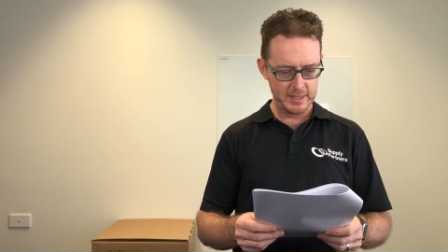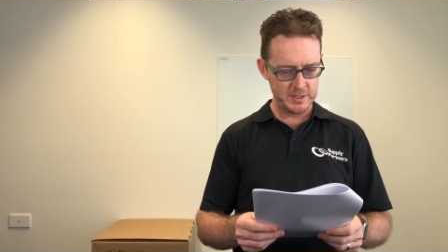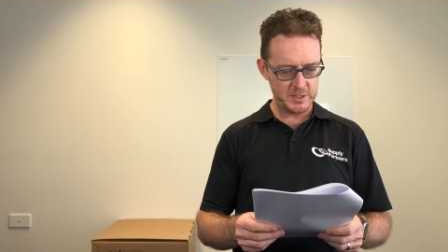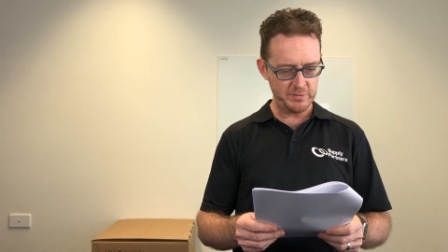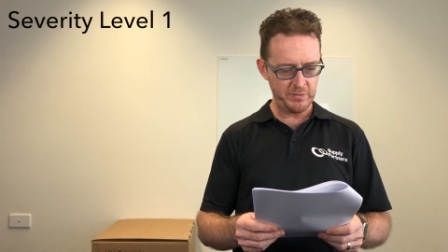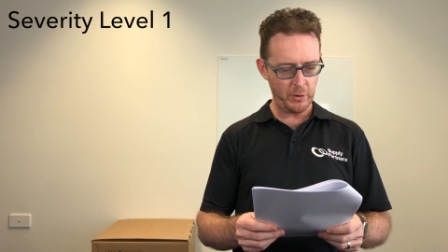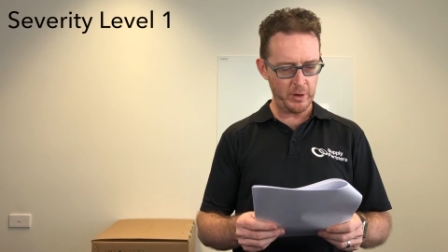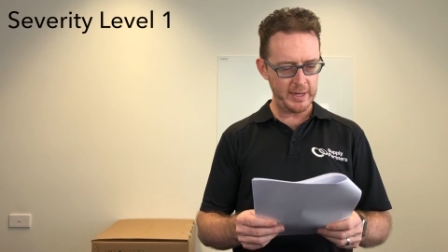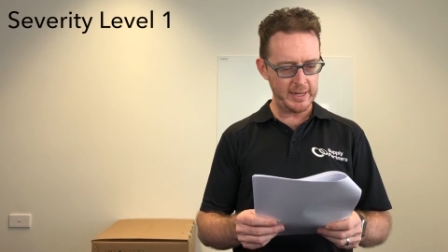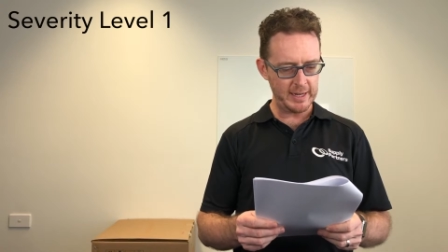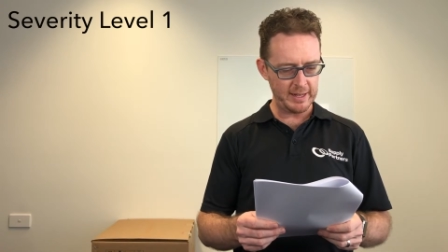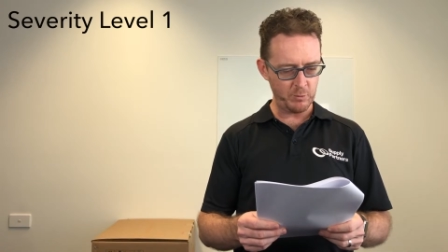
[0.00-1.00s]

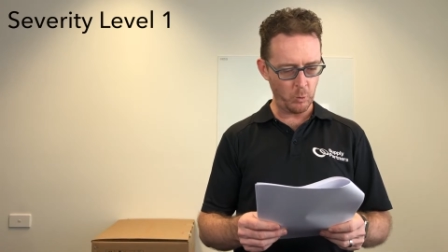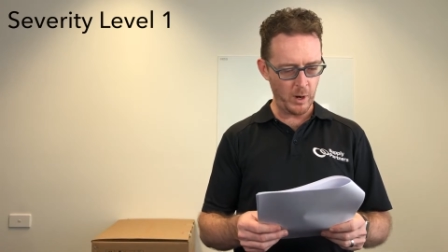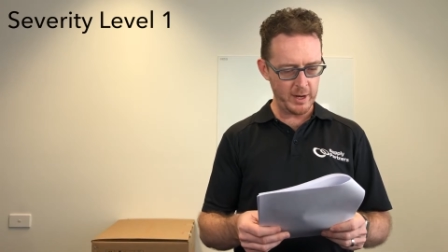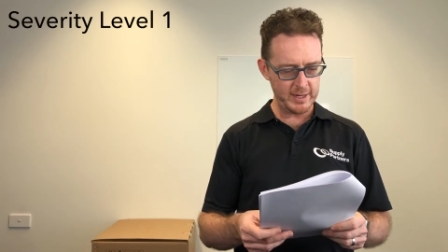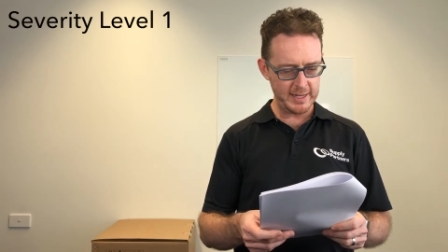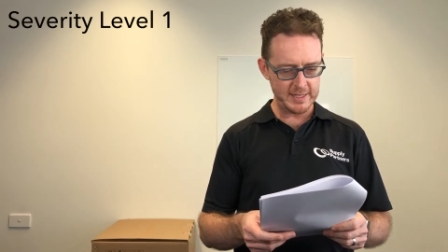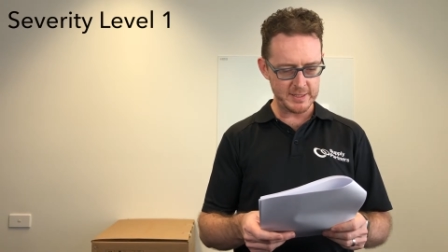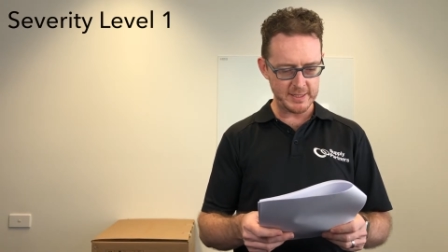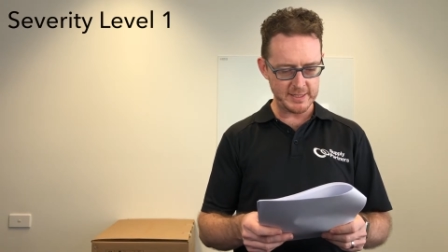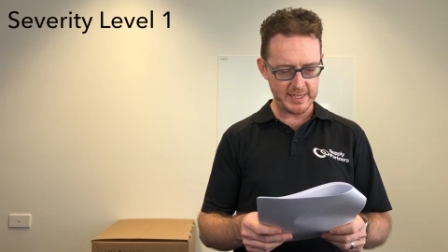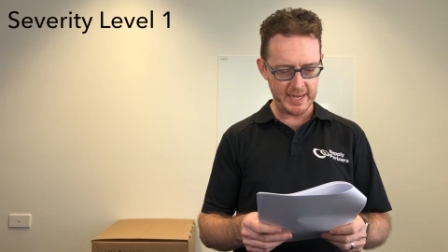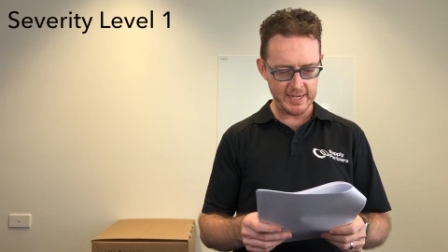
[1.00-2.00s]
Severity Level 1 is
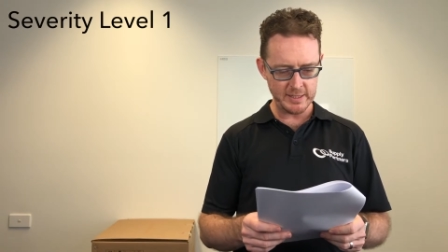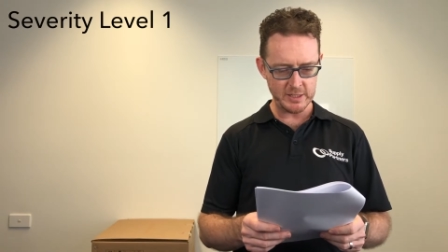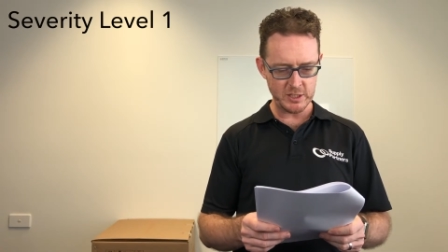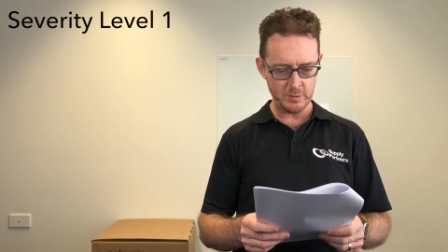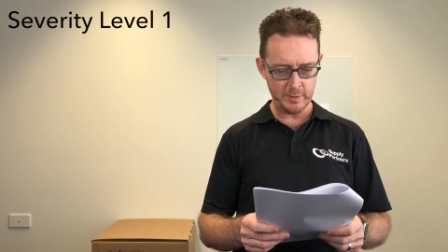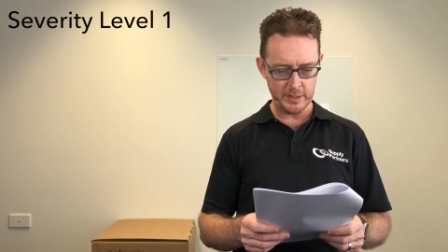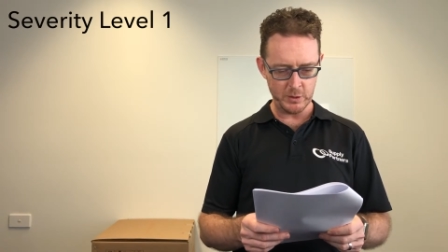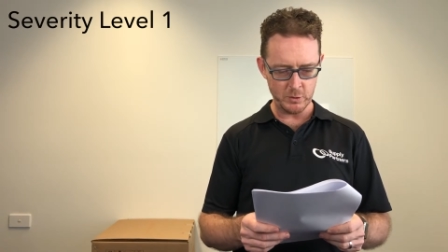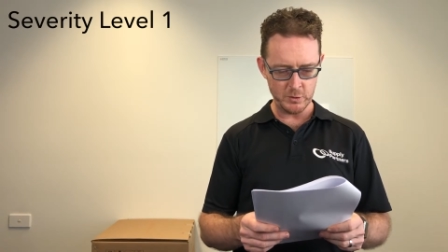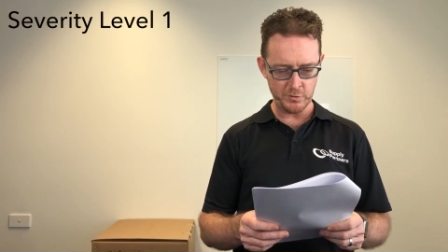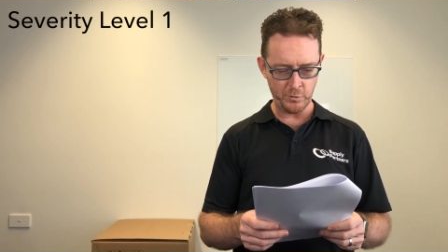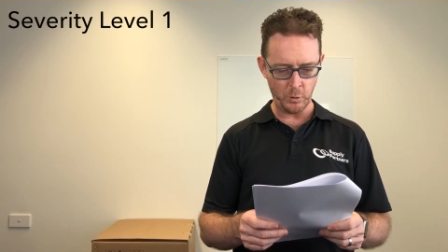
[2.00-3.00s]
intended to be
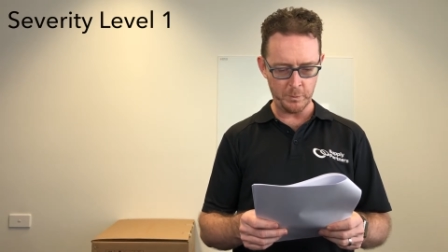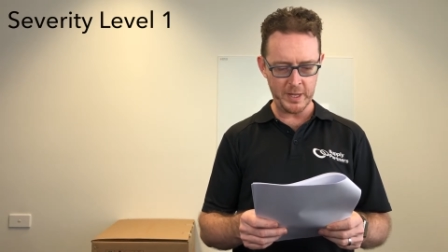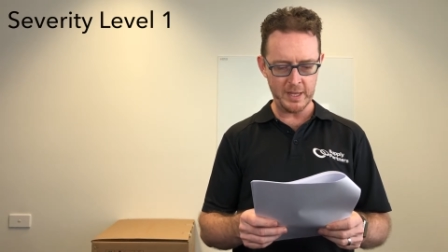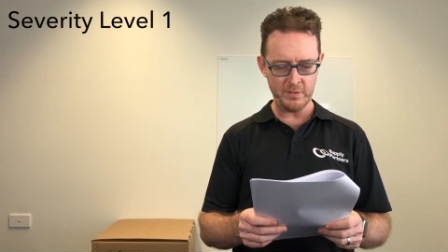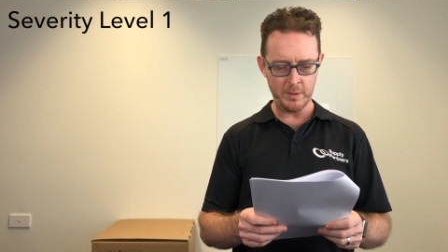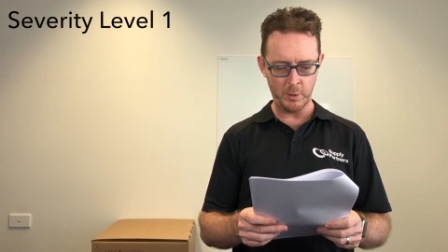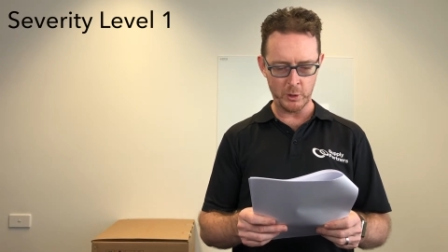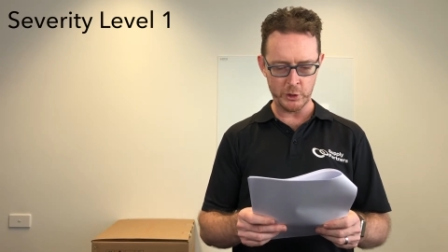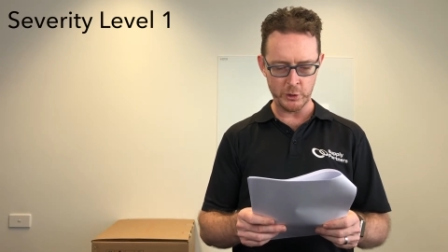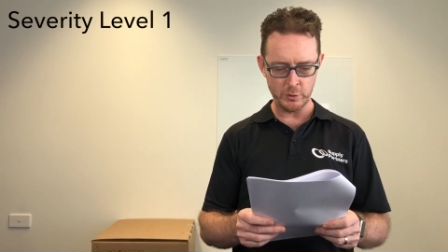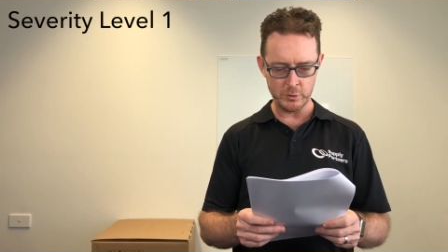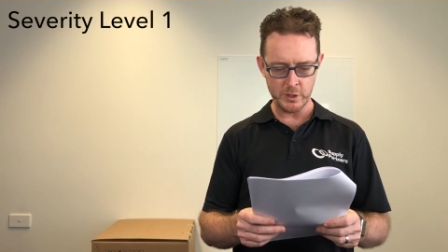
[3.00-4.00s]
used for PV
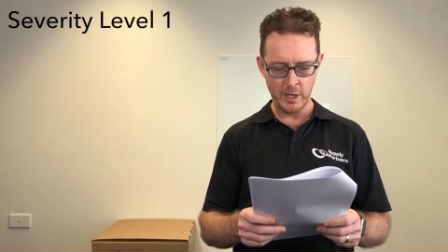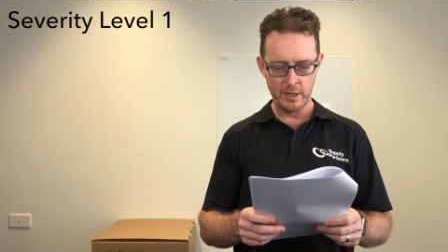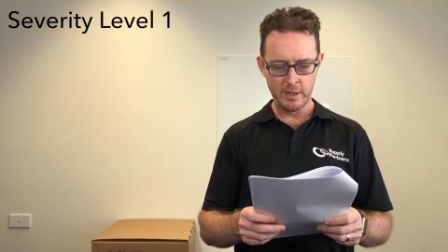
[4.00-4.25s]
modules